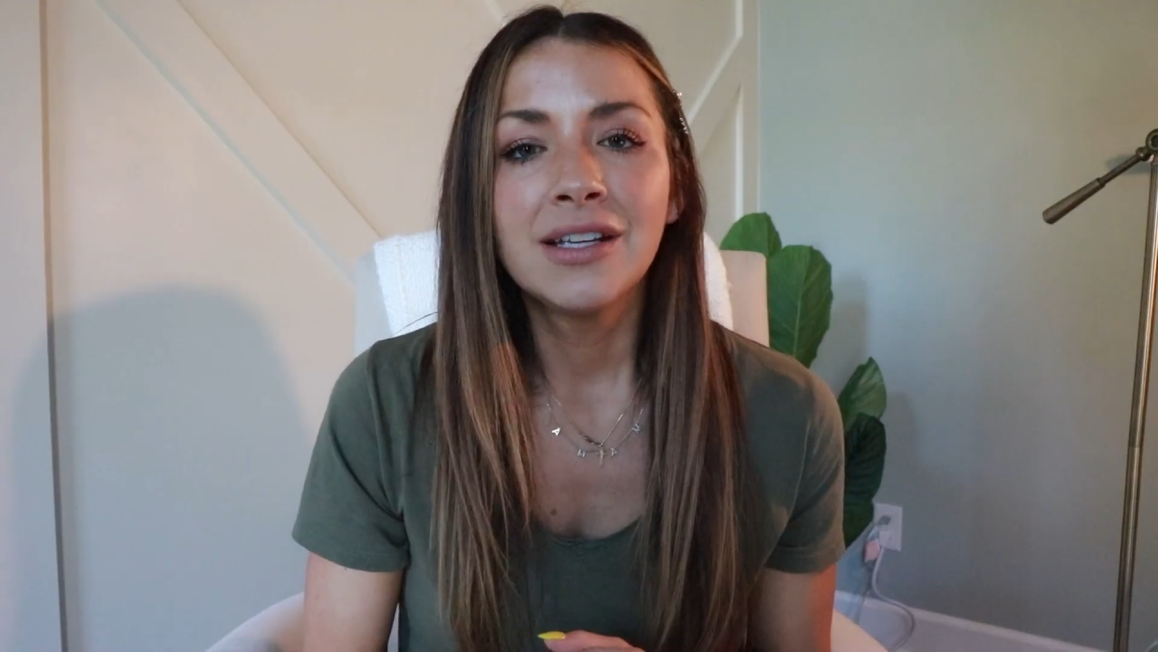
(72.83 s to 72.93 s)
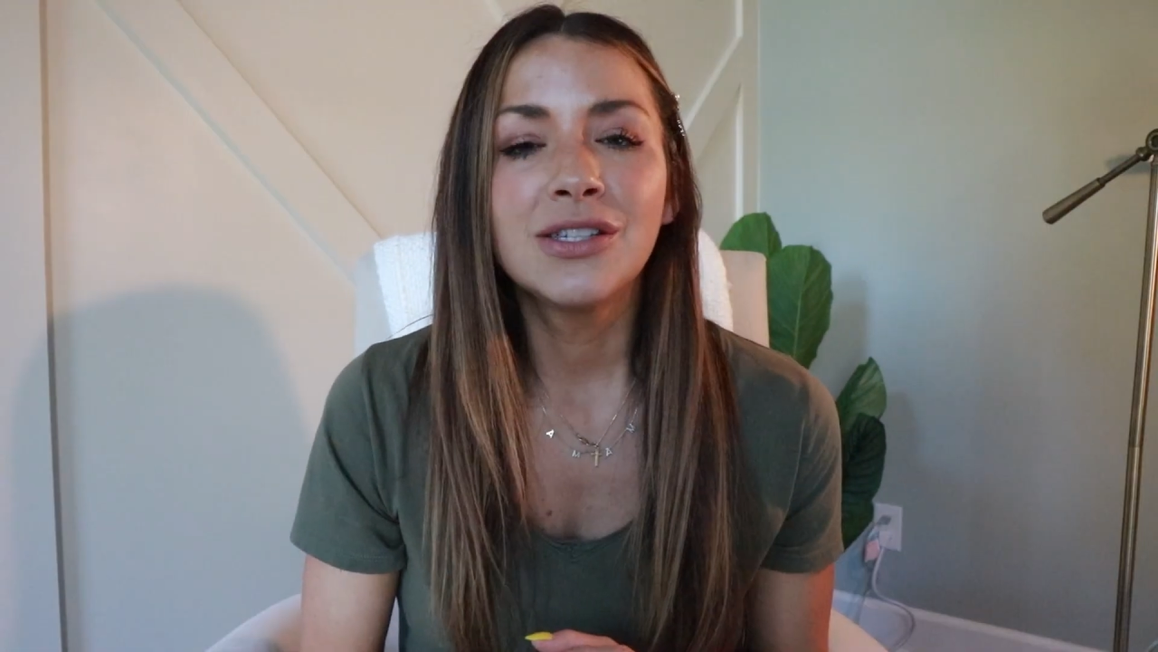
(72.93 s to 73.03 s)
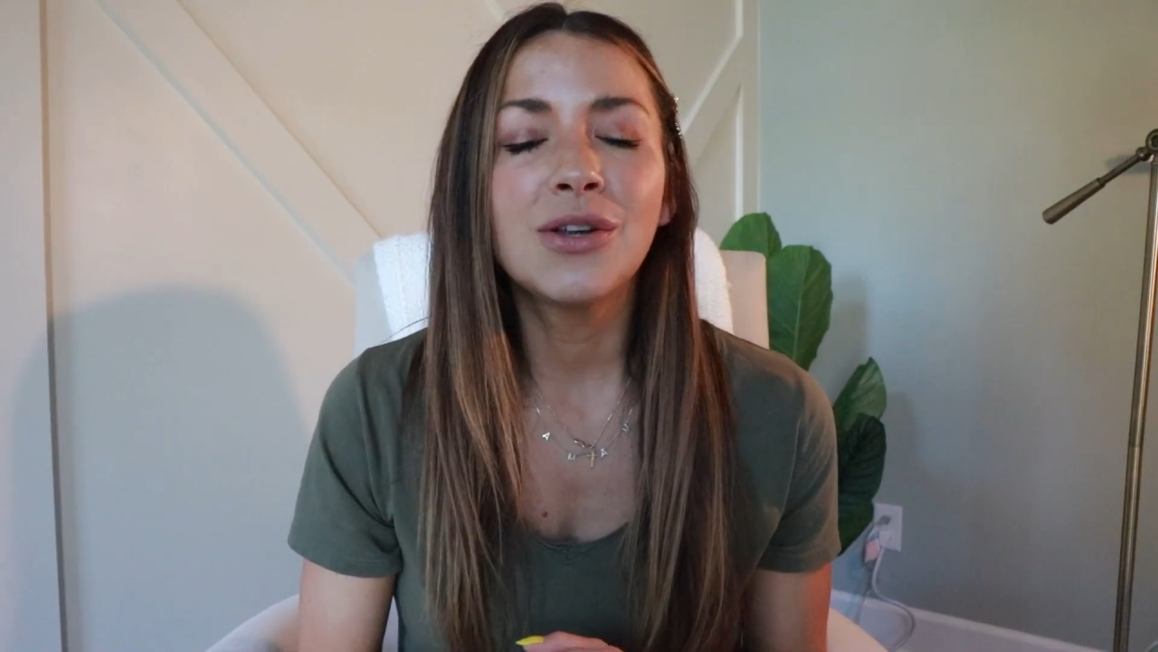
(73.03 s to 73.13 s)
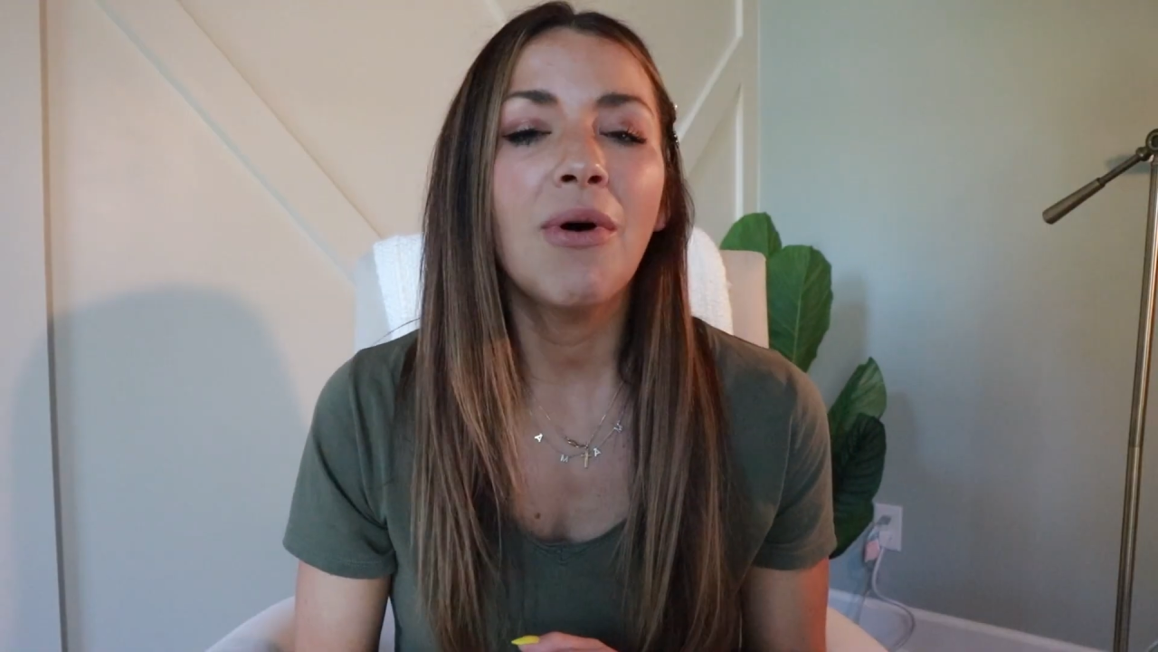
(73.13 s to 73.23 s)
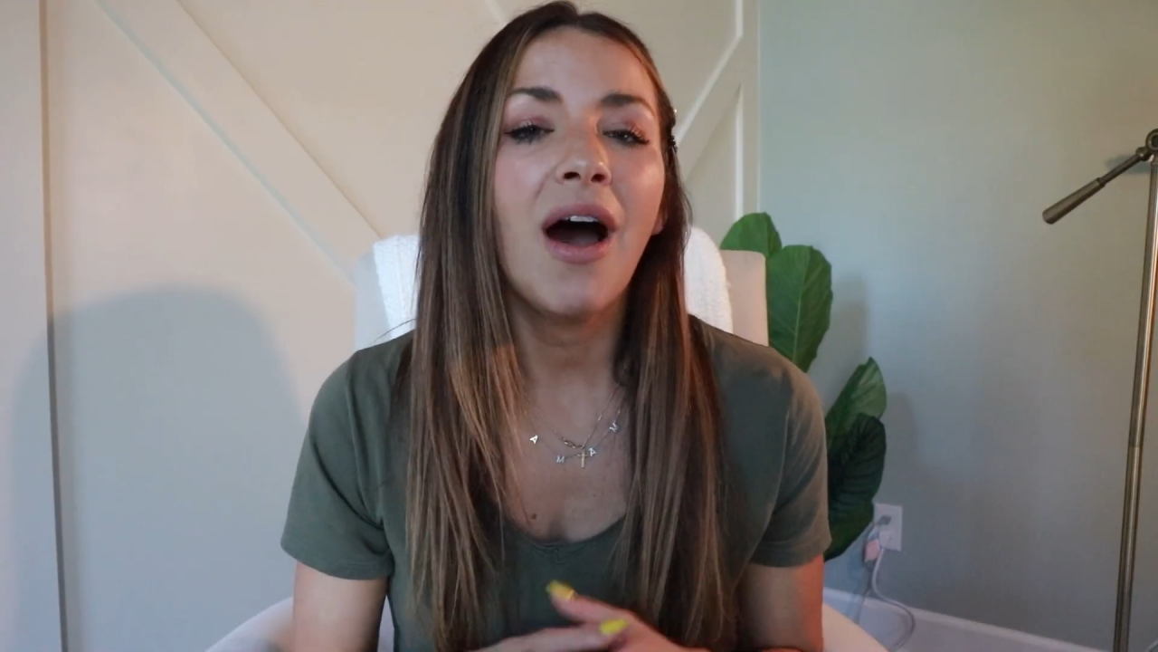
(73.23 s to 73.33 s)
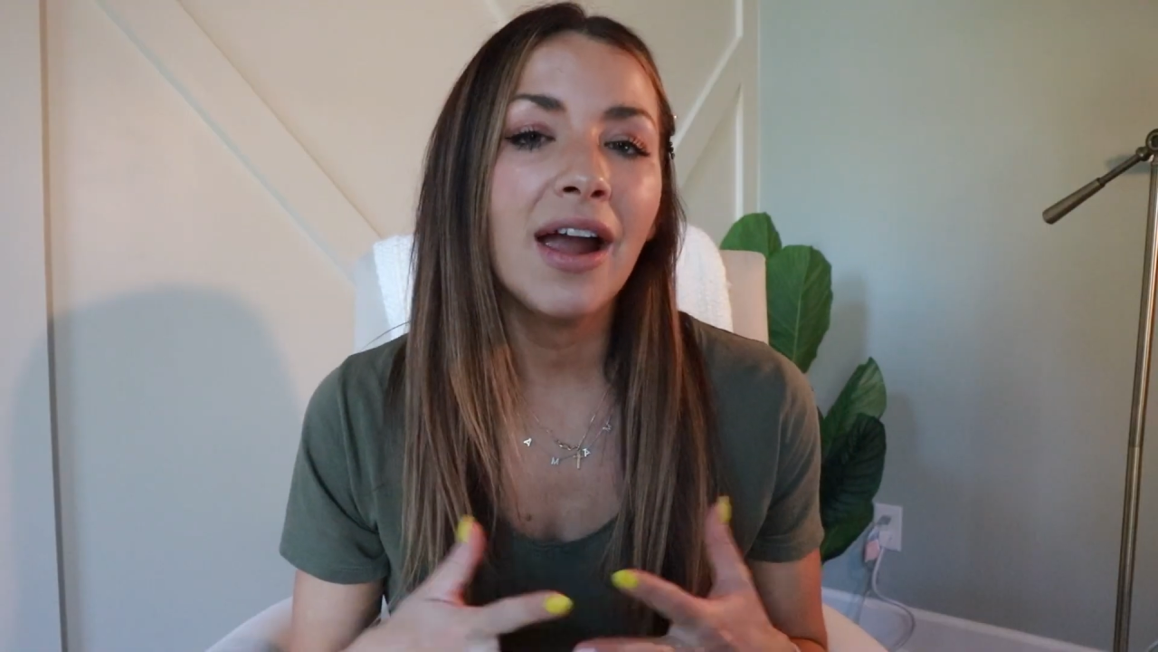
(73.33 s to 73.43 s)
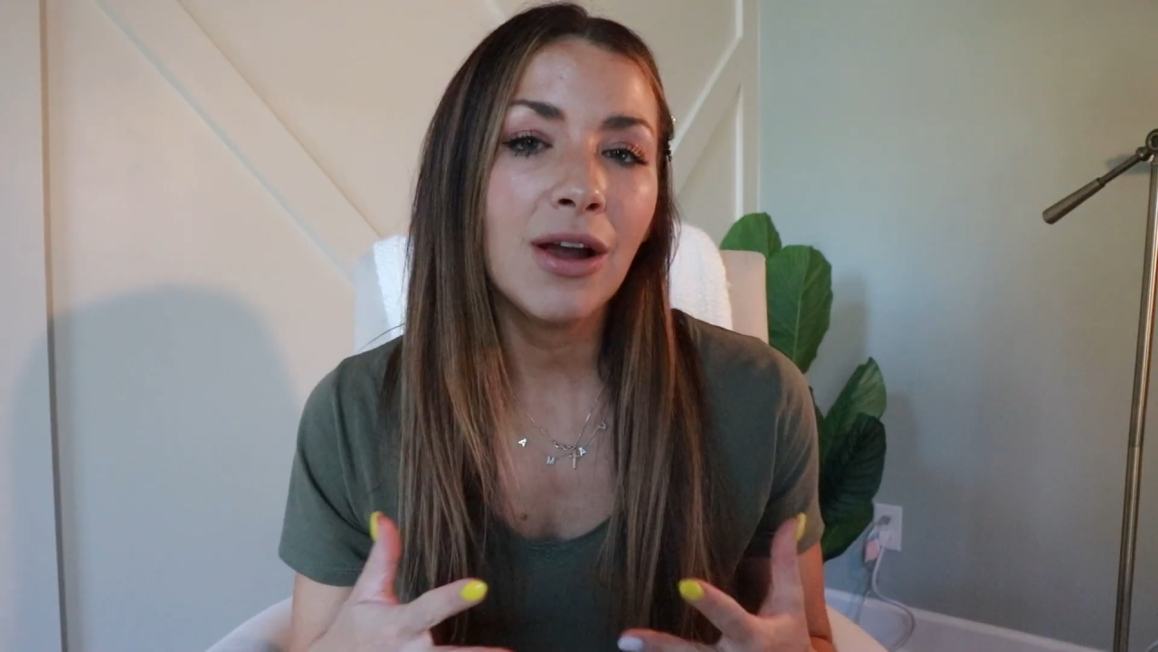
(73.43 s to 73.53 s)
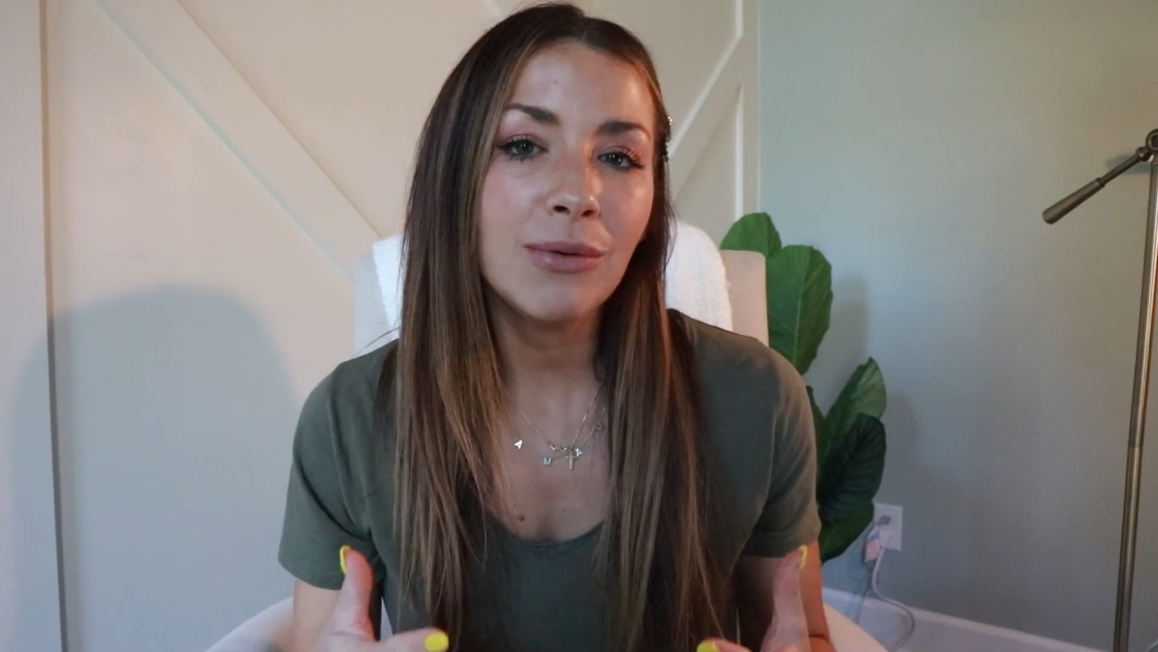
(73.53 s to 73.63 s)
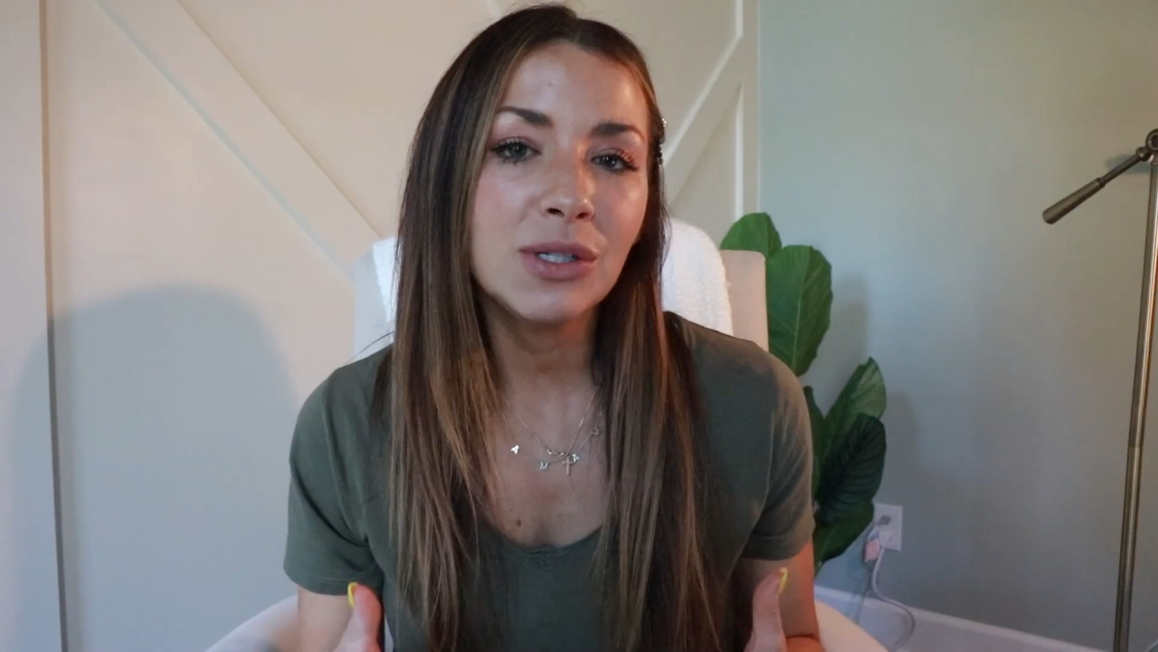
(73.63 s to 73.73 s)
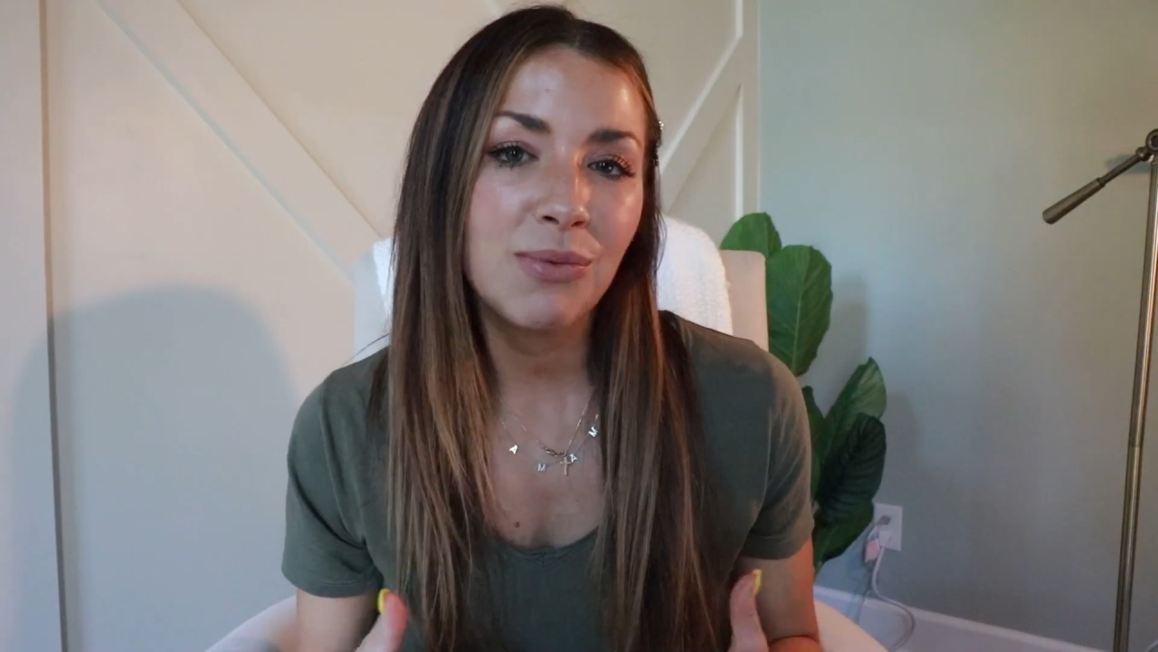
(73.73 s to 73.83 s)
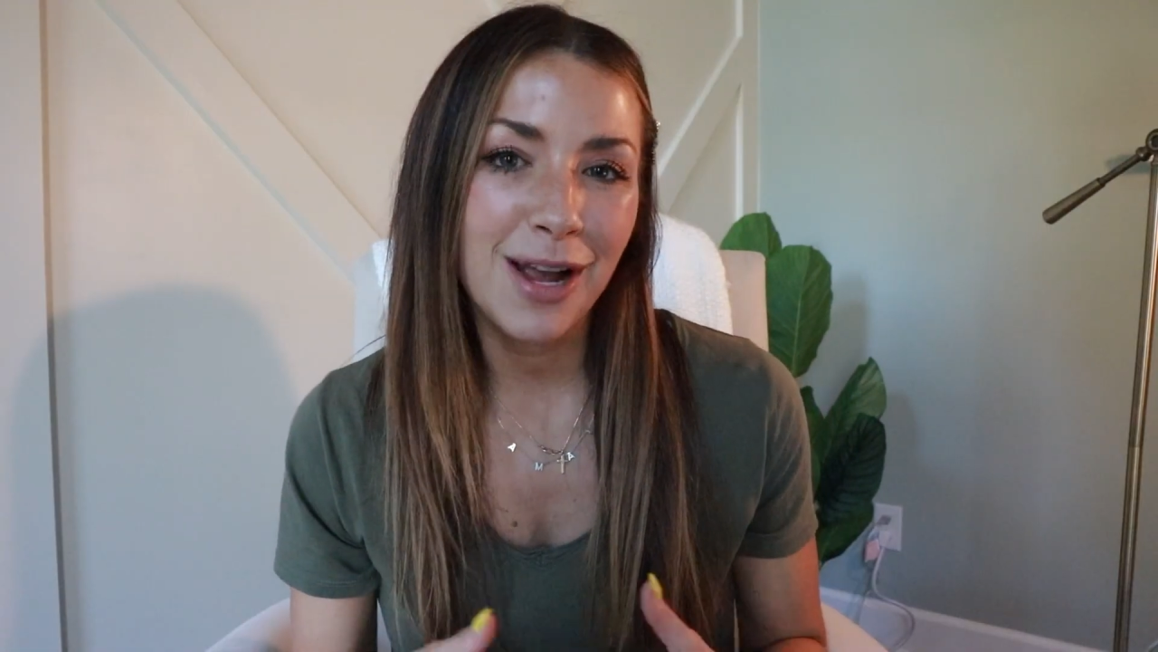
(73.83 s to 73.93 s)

So I always